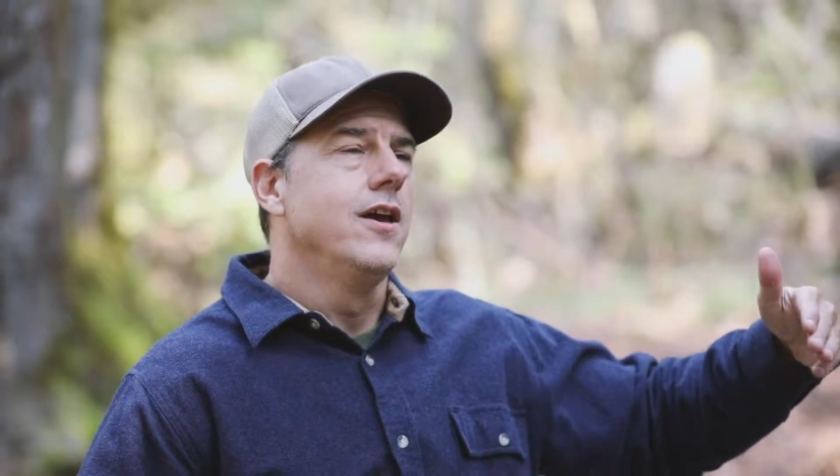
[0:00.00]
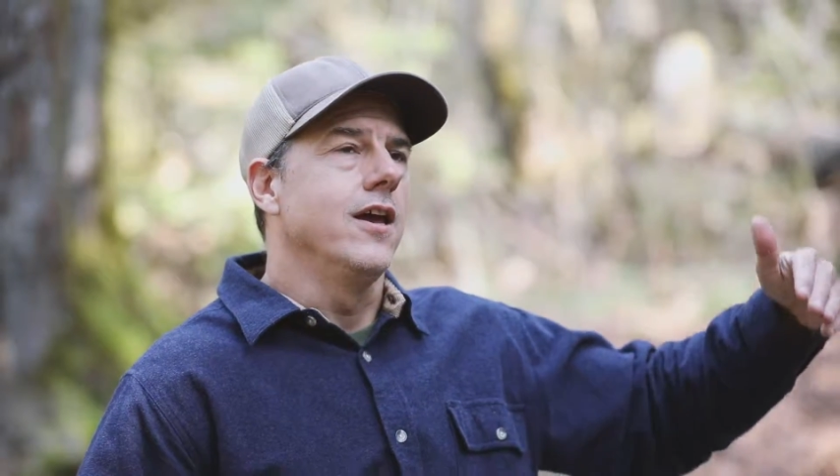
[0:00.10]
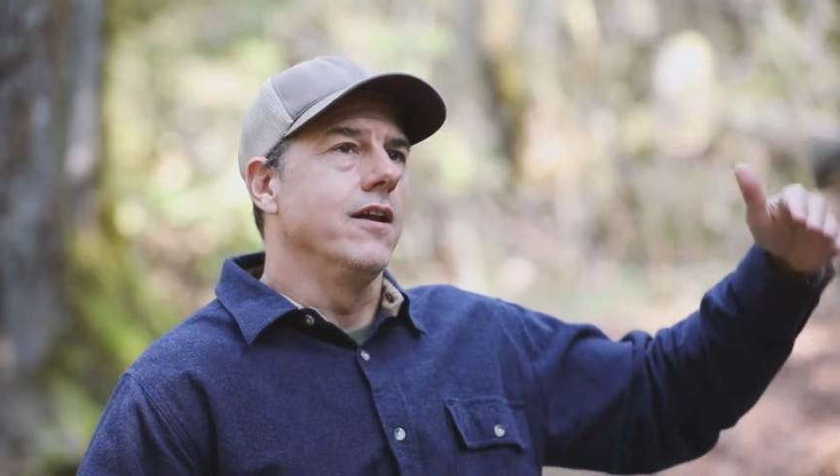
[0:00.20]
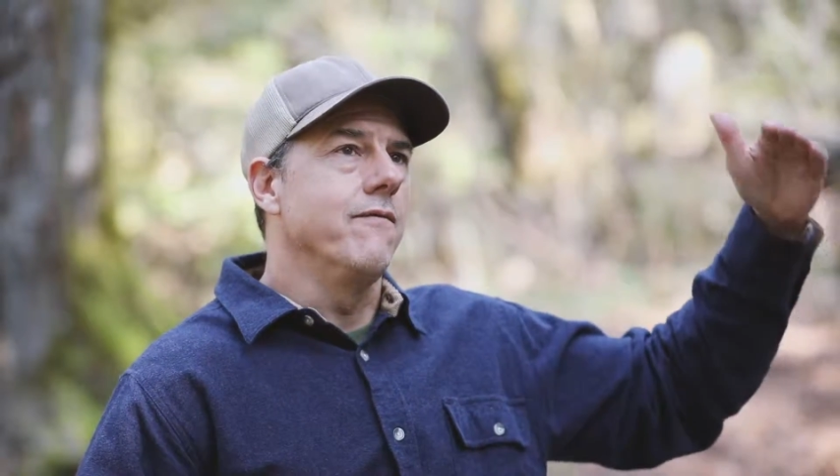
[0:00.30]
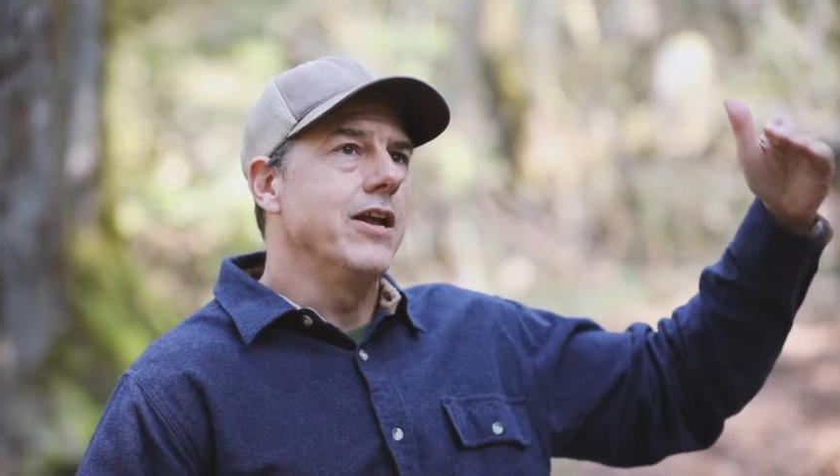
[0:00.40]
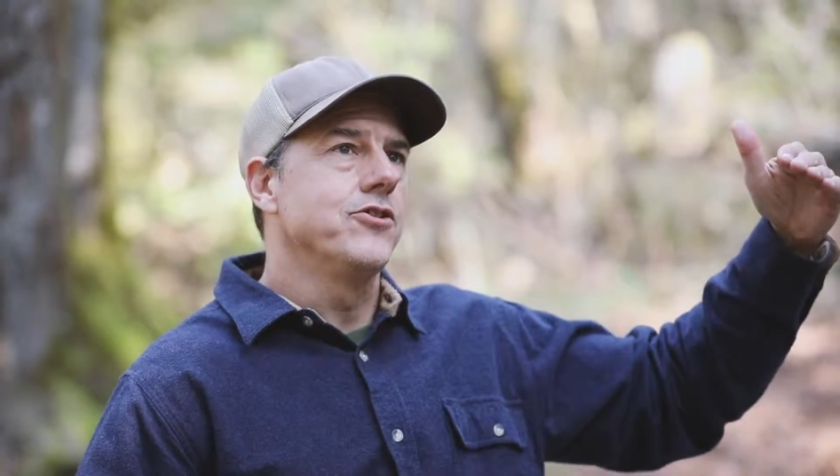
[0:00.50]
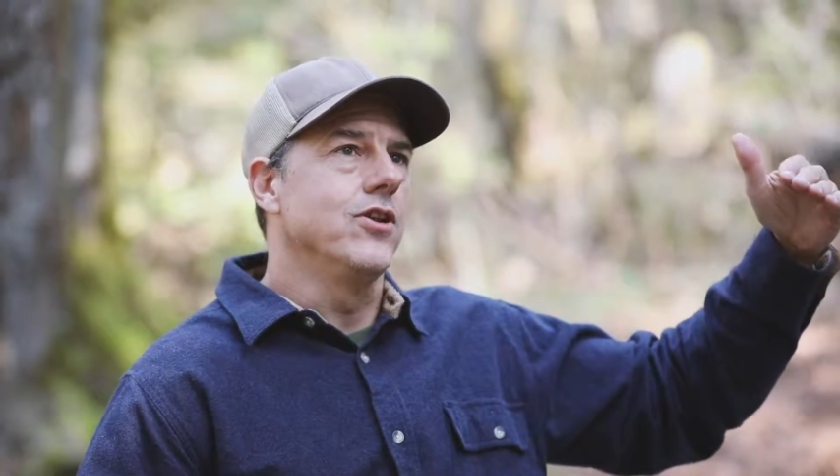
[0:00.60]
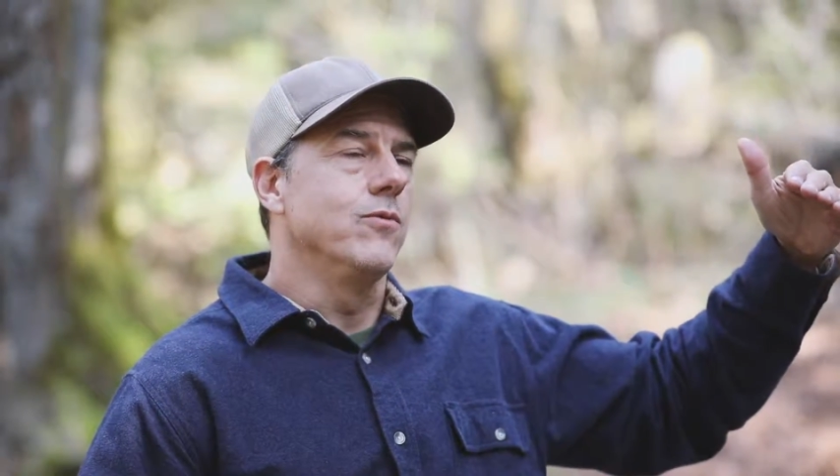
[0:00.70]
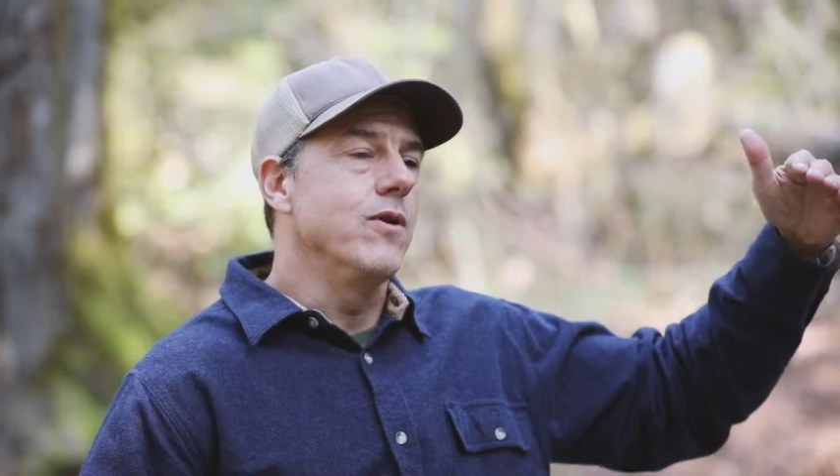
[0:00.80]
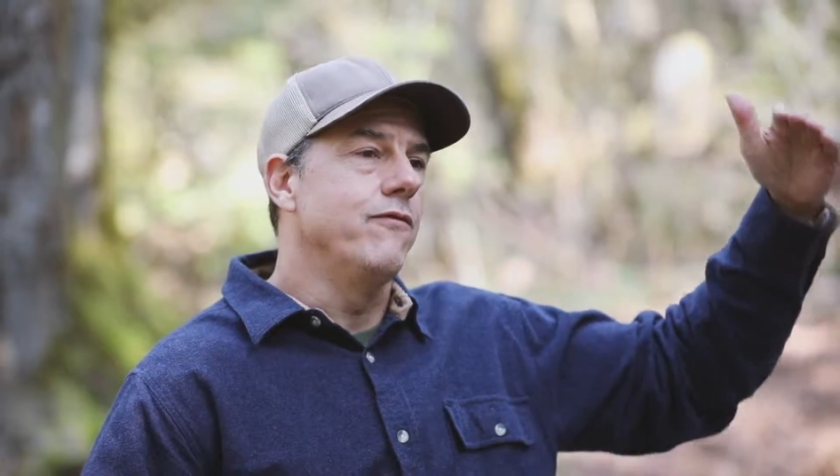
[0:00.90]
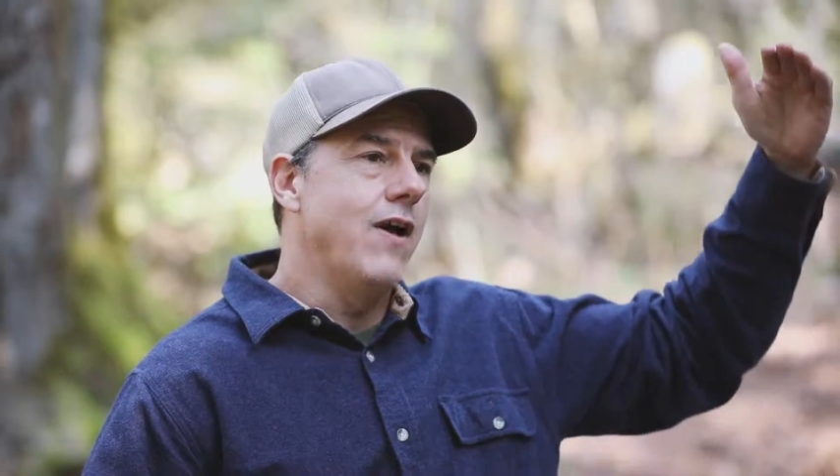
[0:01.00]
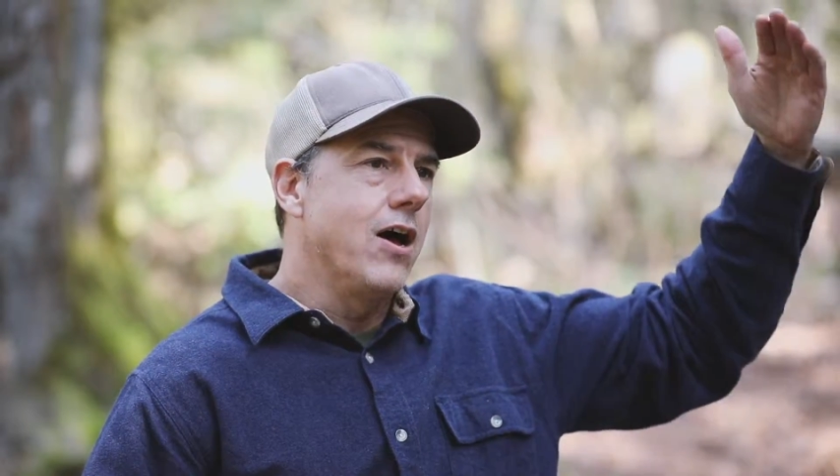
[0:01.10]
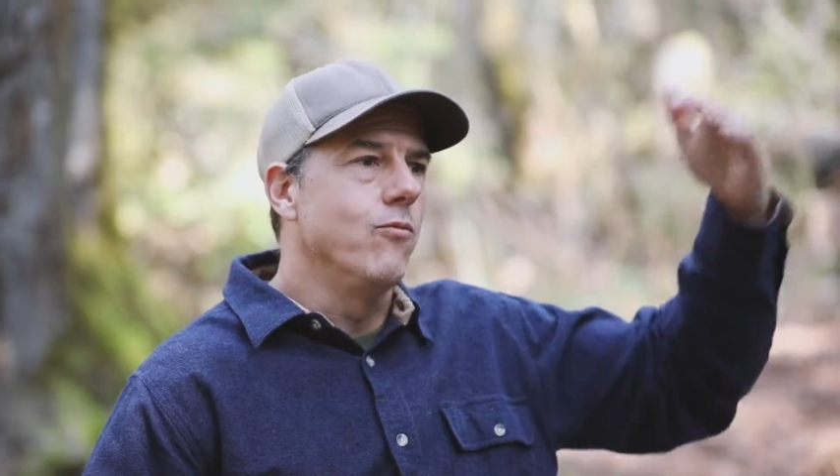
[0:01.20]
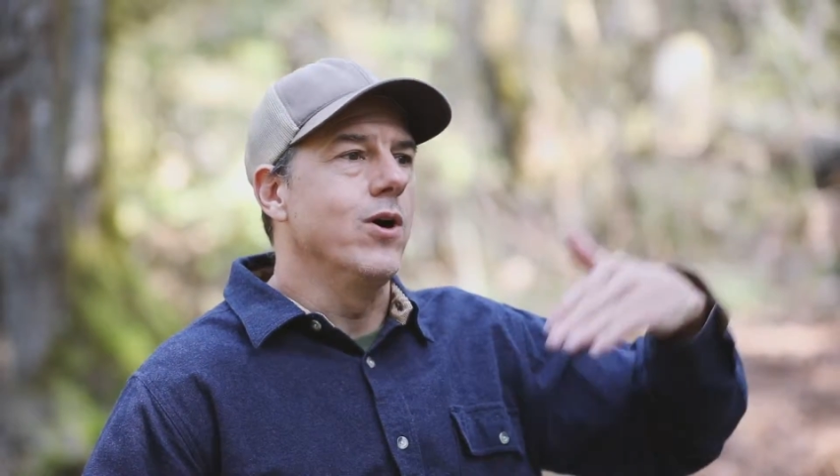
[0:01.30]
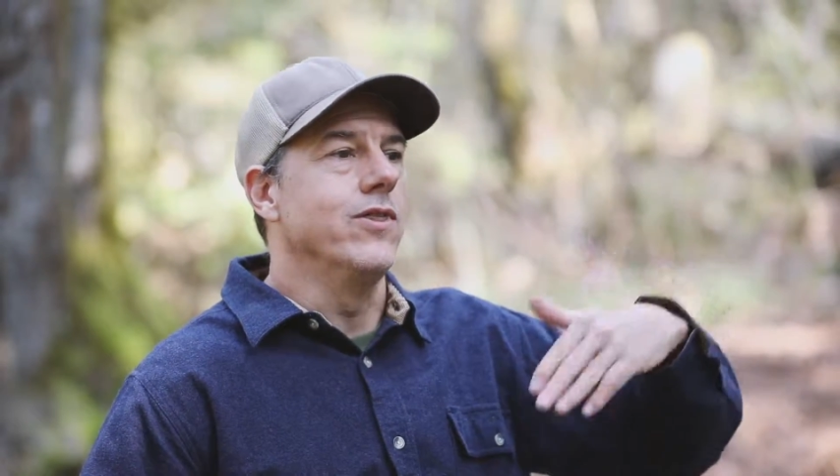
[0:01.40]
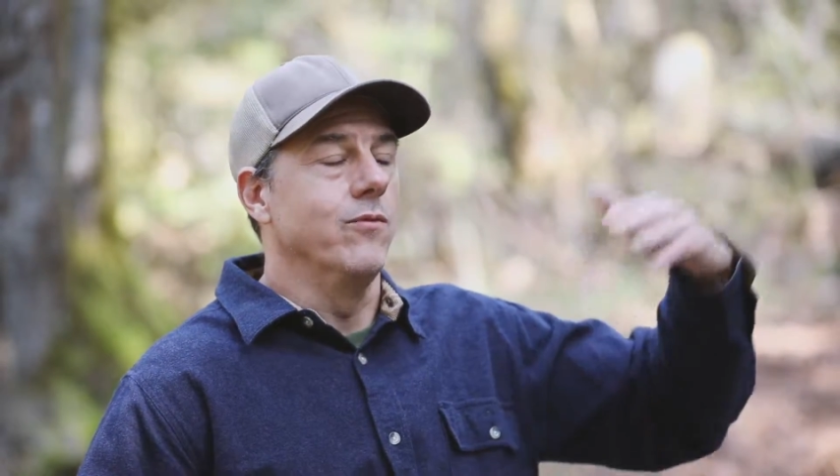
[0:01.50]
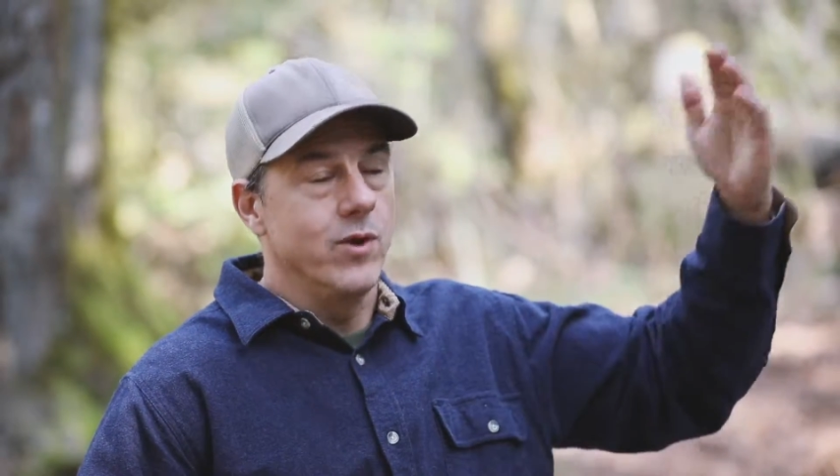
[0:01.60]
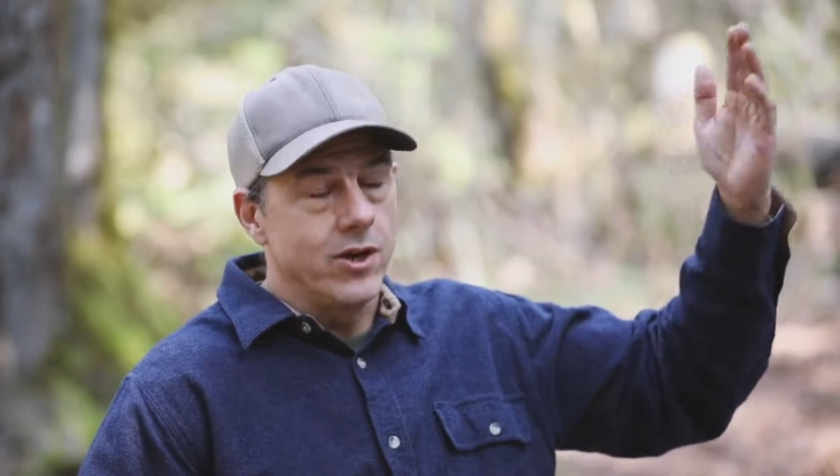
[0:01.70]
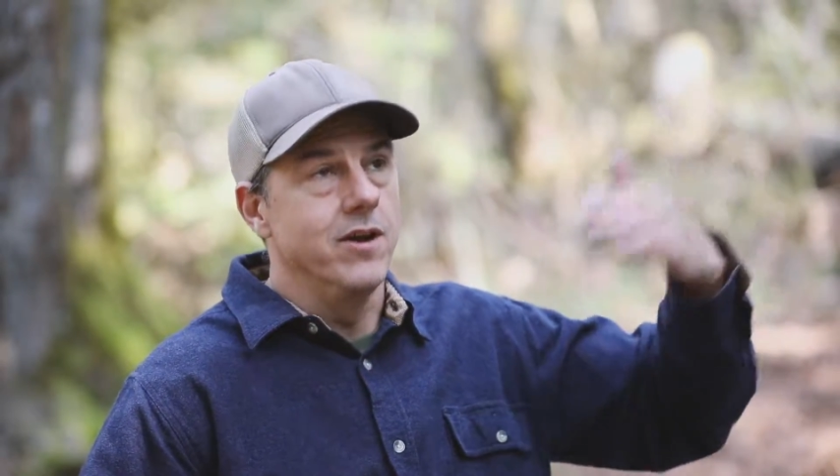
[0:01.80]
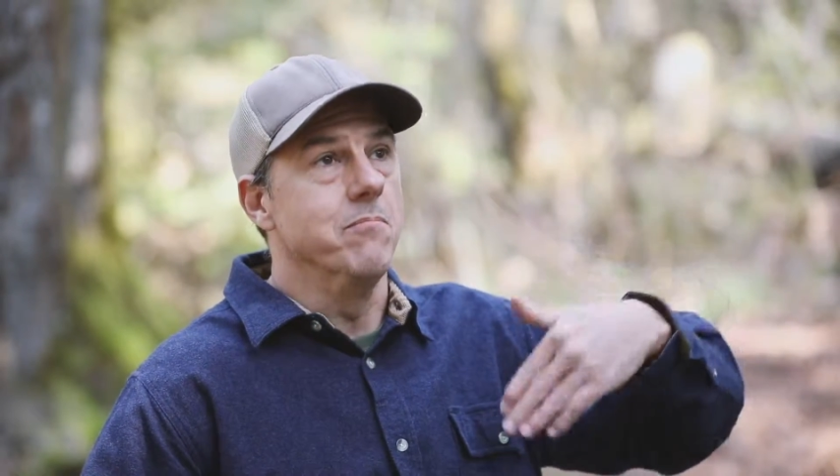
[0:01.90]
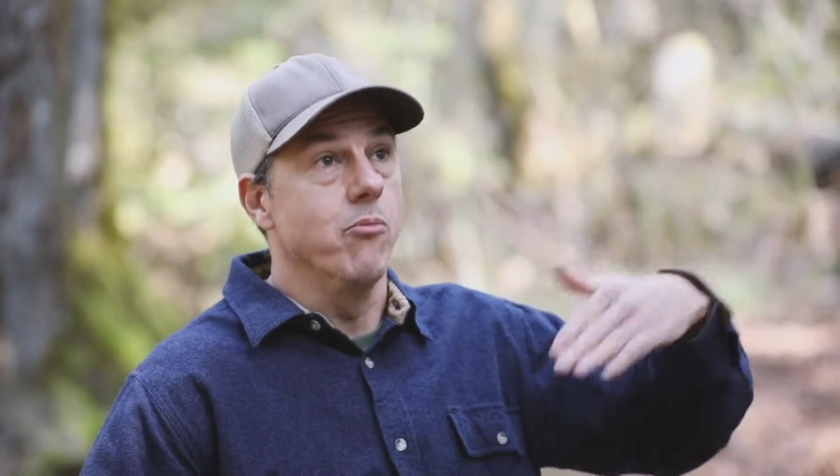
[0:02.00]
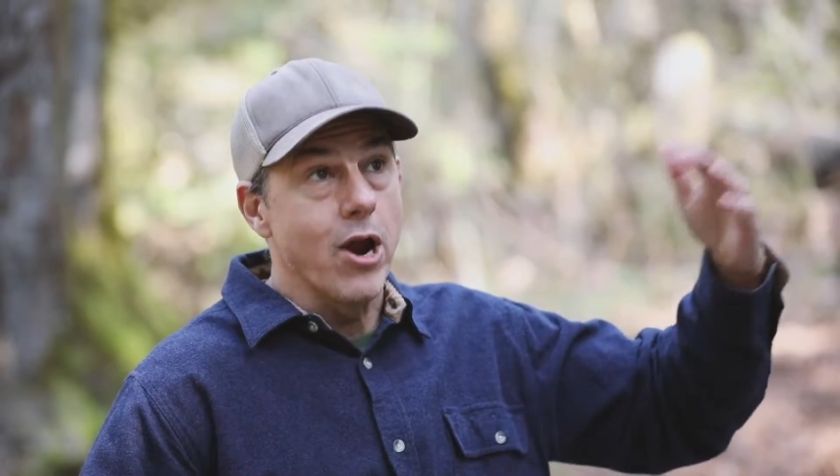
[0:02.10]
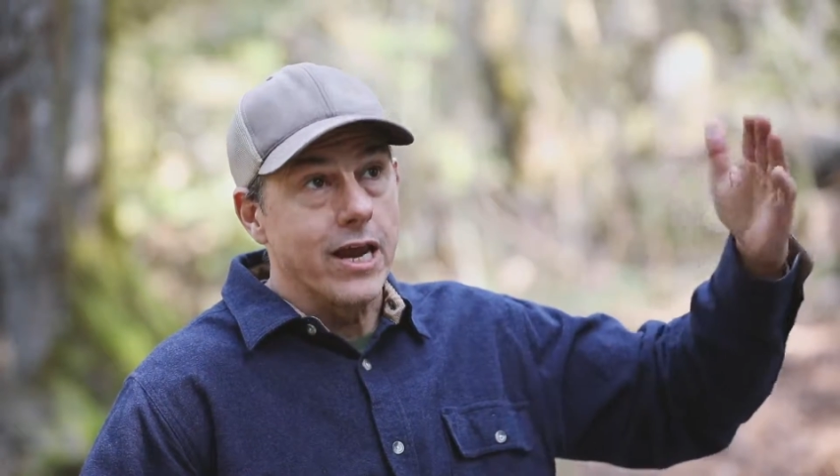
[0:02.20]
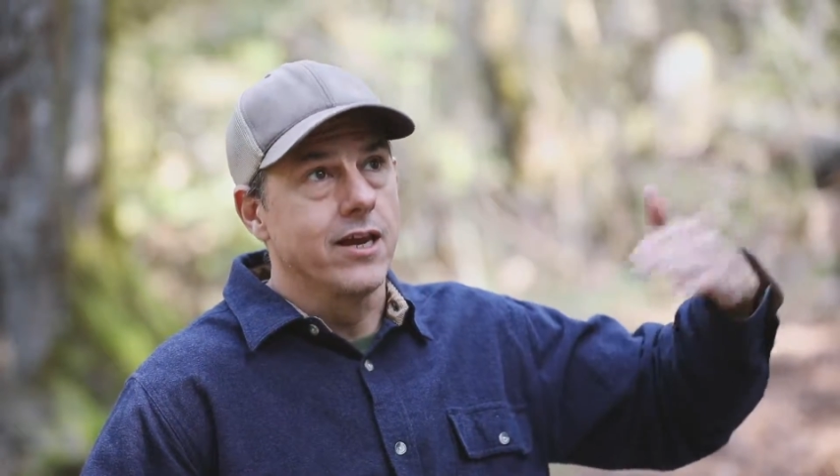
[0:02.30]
And eventually we found one that we couldn't break.